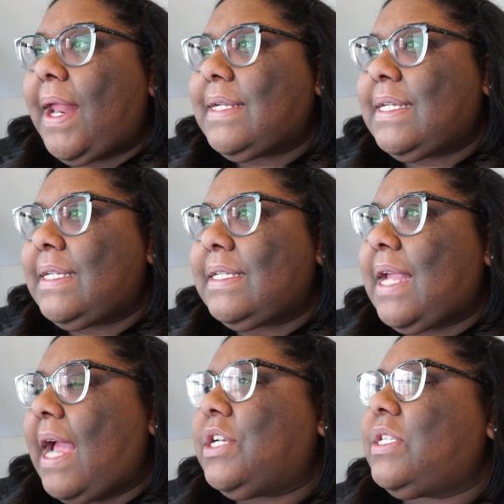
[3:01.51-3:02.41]
I
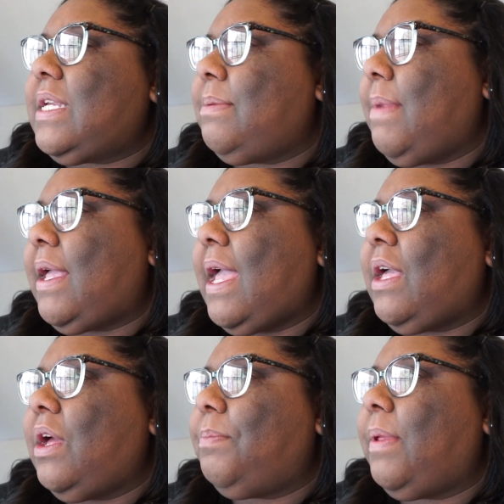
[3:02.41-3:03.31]
just didn't make a
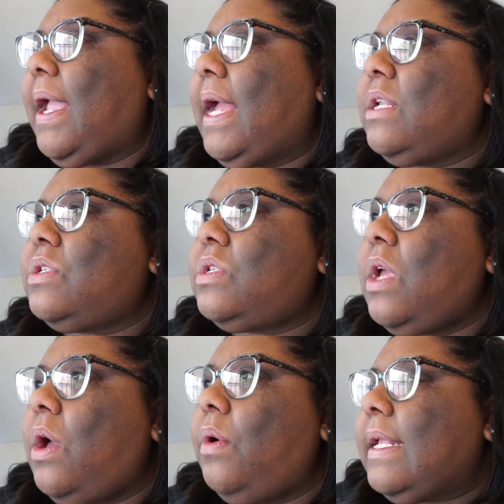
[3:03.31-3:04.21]
good plan.
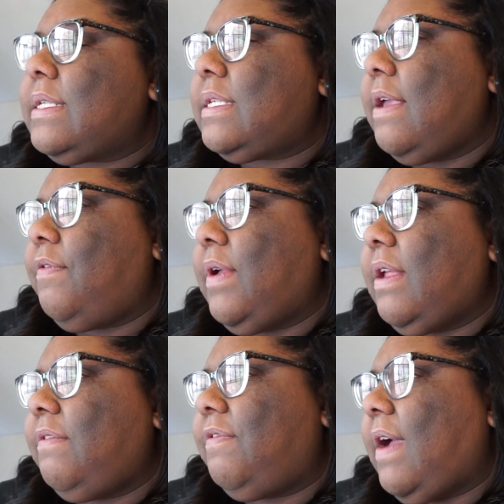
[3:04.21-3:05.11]
So let's see if we
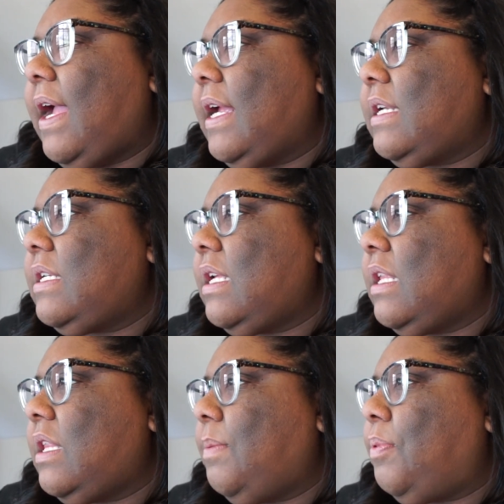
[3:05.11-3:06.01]
can find
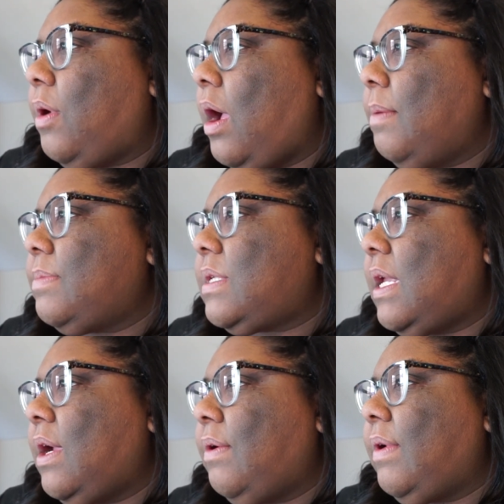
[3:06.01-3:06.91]
the prompts
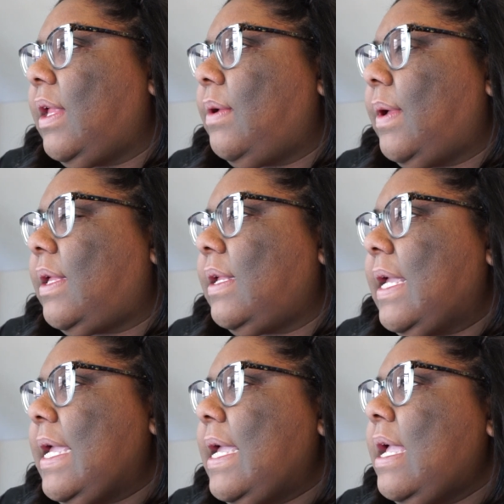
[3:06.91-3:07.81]
here really
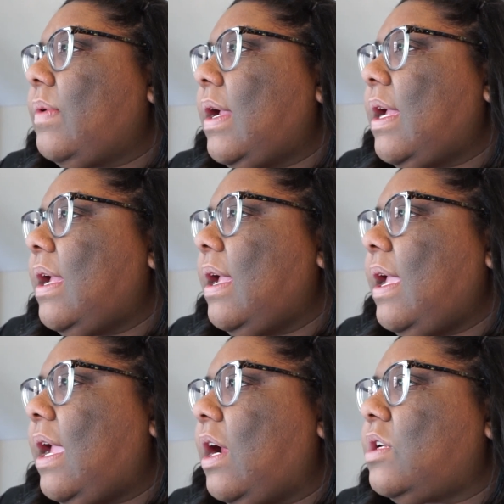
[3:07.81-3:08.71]
quickly.
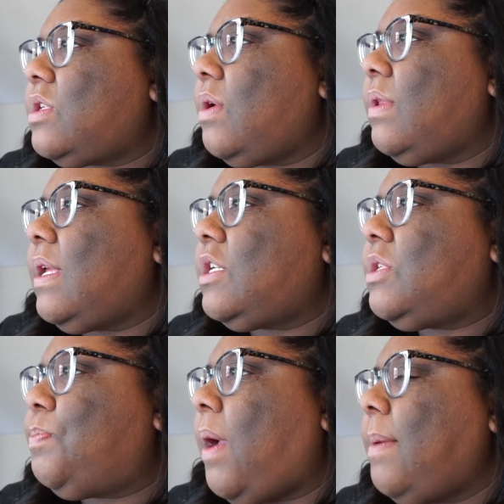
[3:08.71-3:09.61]
Right here. So the
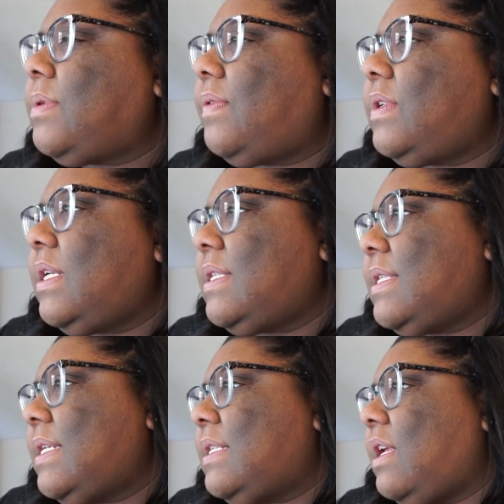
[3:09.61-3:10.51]
prompts for 'Tis
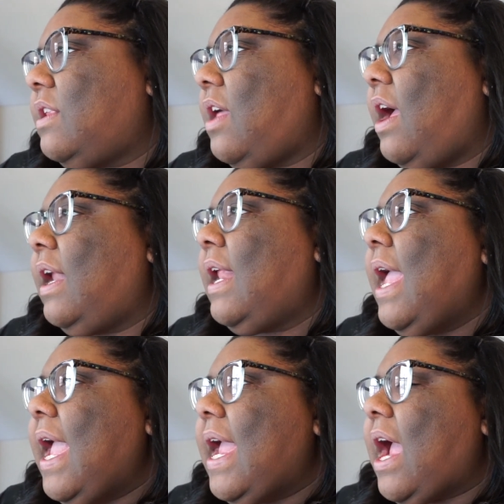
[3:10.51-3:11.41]
the Season-a-thon
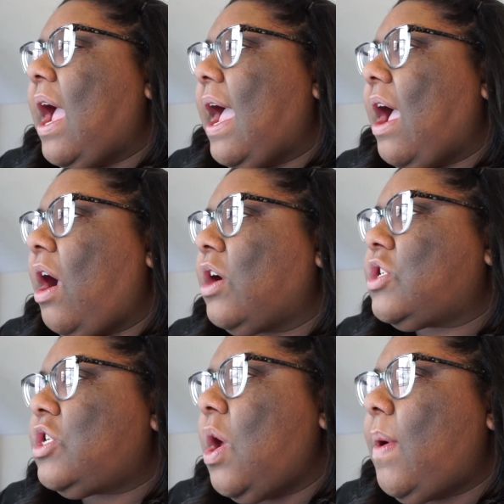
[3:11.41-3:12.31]
are
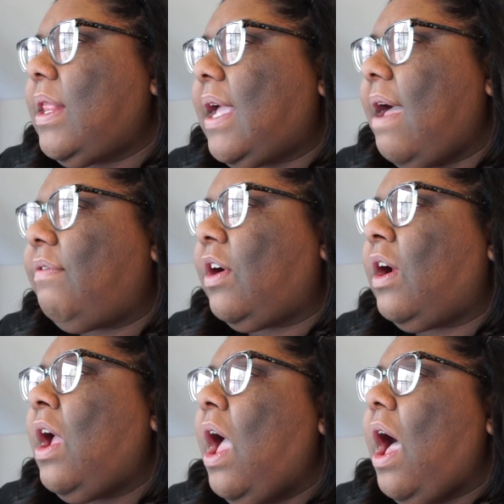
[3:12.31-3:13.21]
snow on the
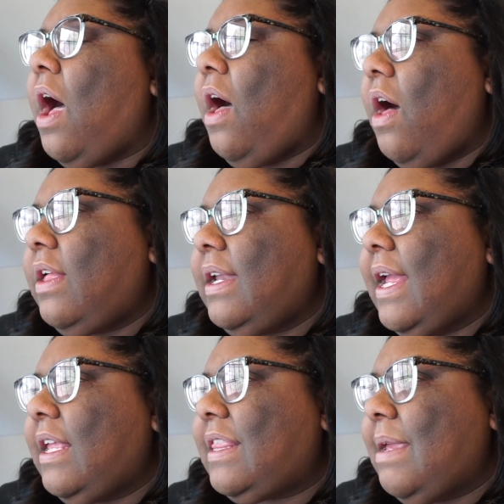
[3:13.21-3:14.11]
cover, a
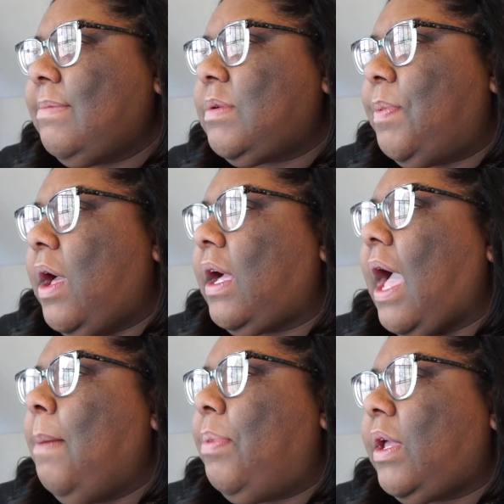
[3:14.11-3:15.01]
holiday themed book,
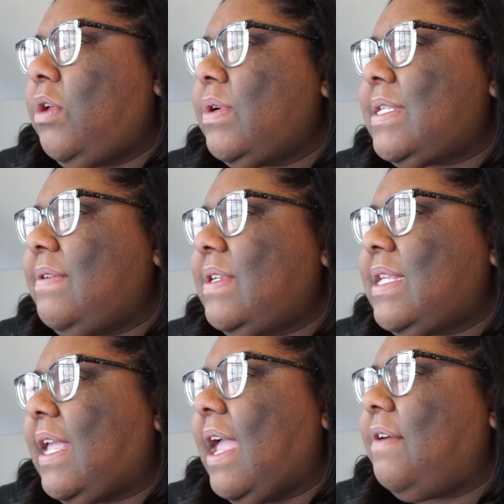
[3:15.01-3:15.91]
a book you received as
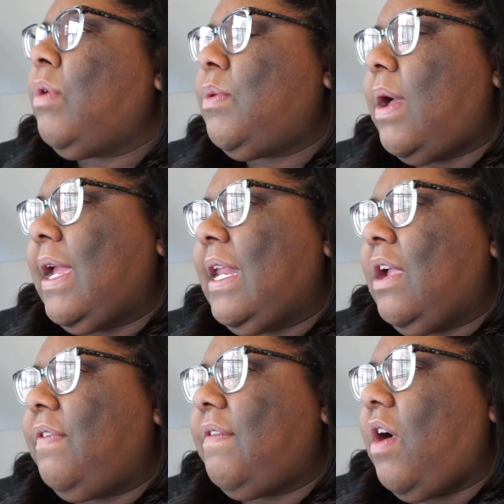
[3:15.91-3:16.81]
a gift, read while eating
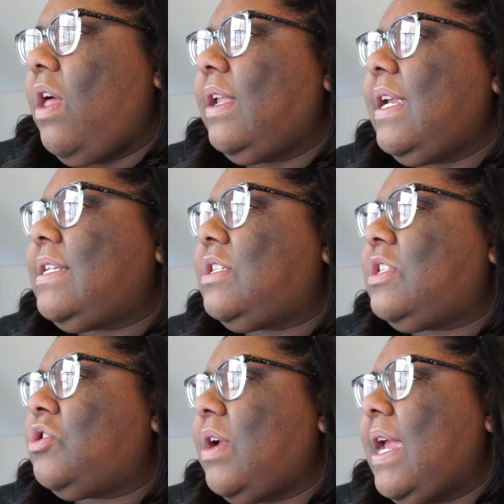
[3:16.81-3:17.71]
your favorite holiday
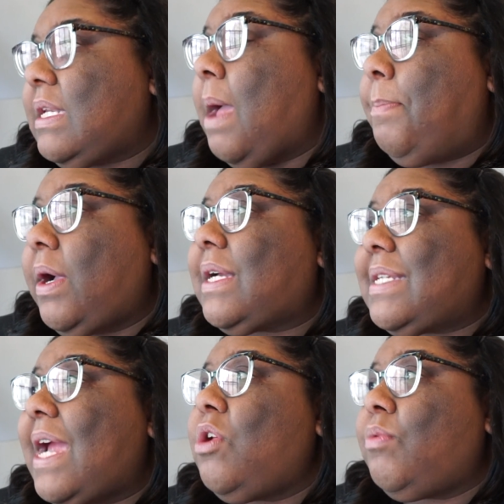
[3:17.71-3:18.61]
treat, a book
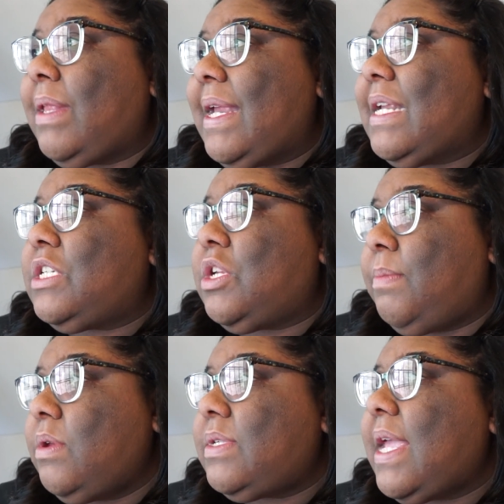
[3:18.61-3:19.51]
title related to
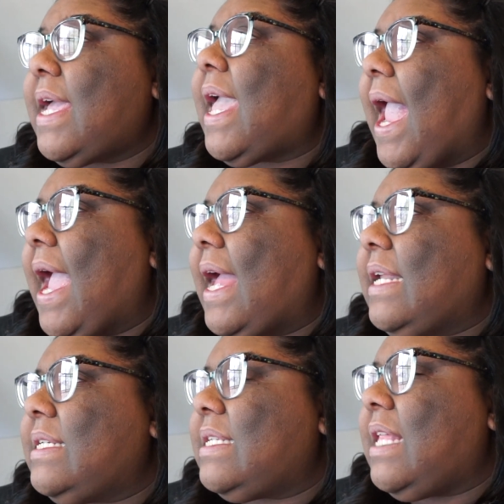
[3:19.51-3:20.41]
music,
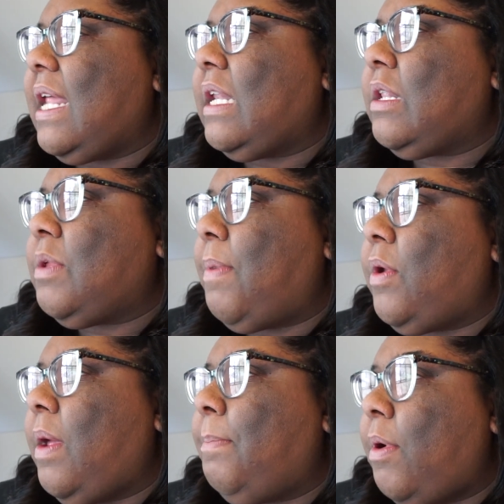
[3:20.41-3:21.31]
and then
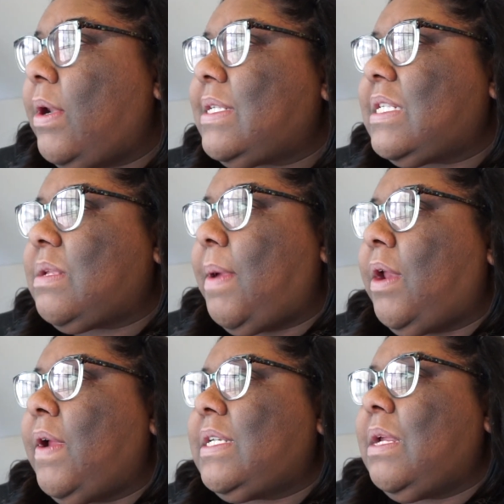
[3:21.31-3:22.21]
the bonus is to
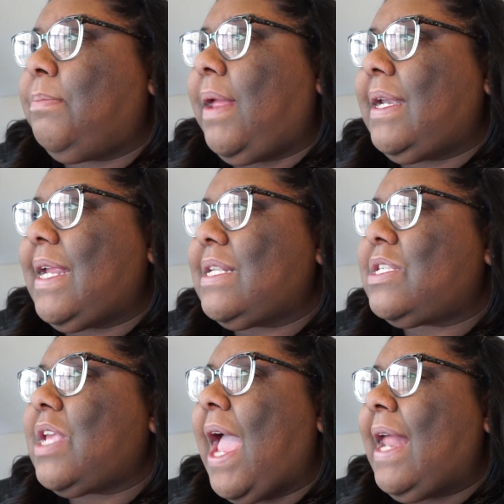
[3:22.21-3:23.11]
buddy read 10 blind
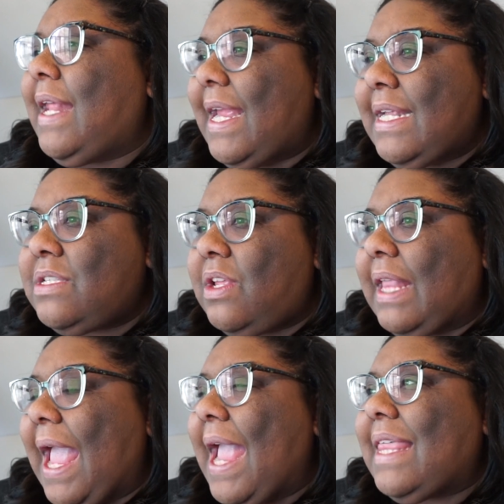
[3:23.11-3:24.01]
dates. And it ends on
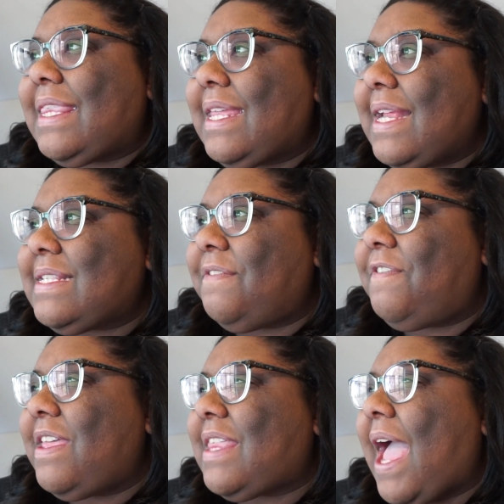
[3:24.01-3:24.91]
the 8th, today's the
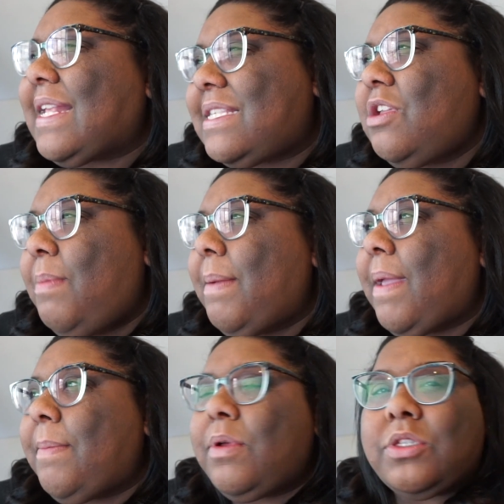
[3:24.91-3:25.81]
5th. I still might
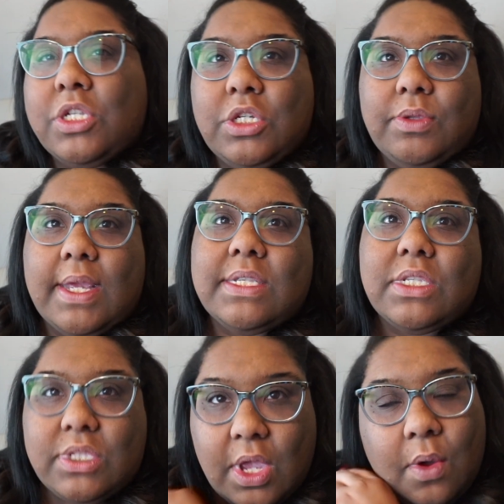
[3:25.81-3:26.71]
be able to do this,
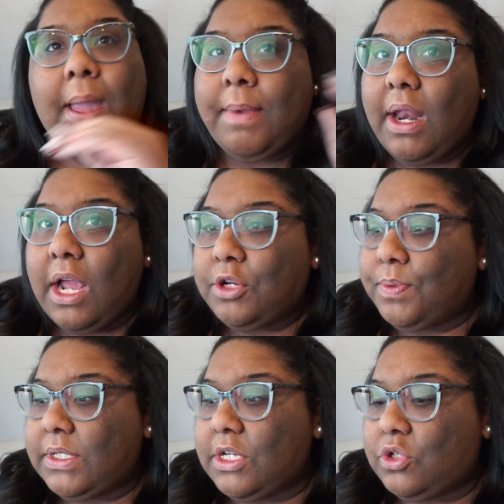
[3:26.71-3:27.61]
so I'm not
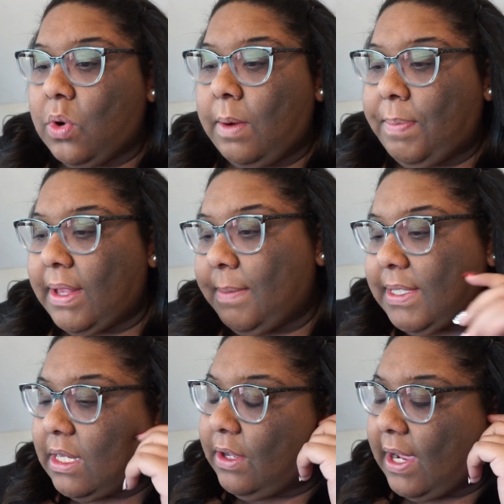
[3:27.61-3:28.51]
100% sure, but let
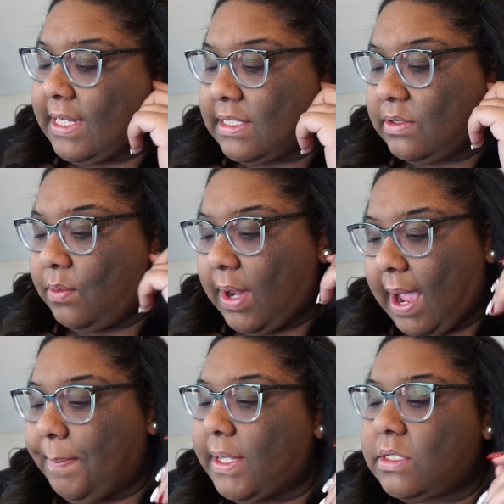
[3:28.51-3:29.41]
me tell you guys what
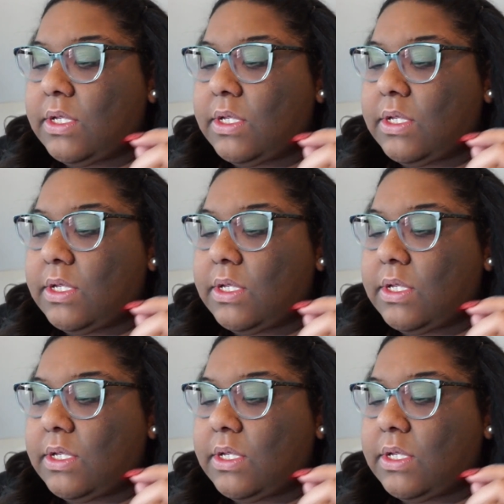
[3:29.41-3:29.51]
happened.